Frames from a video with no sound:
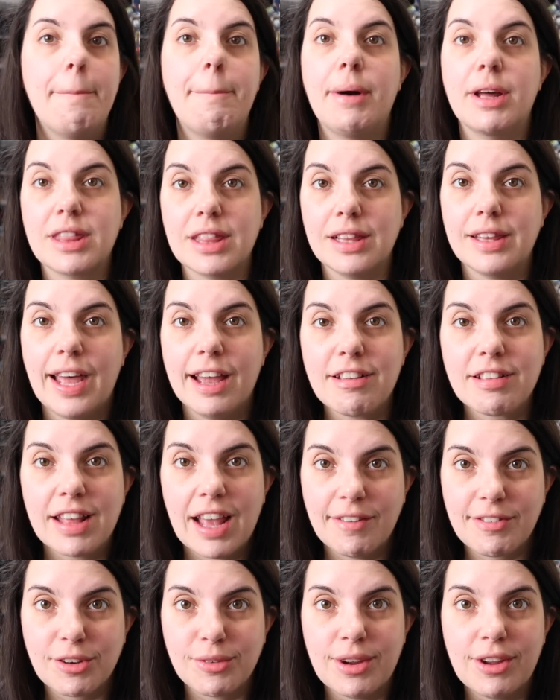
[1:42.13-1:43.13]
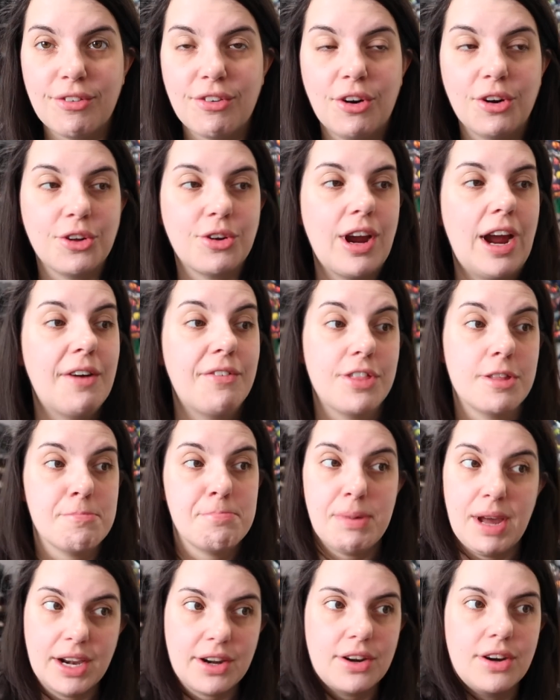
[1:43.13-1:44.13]
but the less I have to rephotograph, the
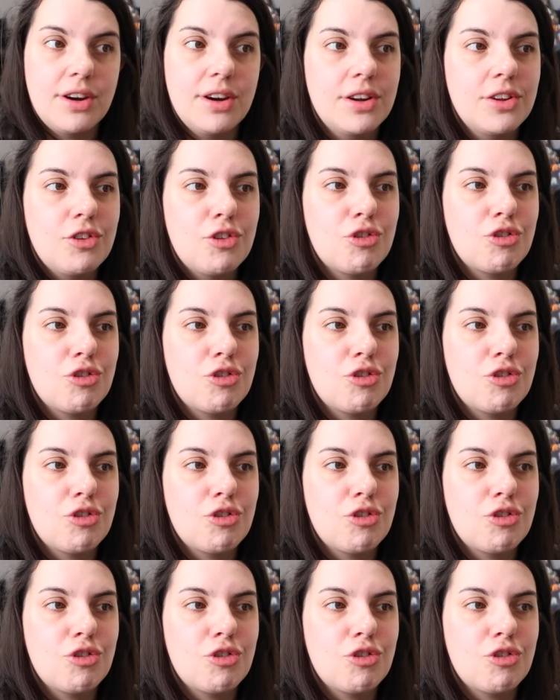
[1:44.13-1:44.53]
better.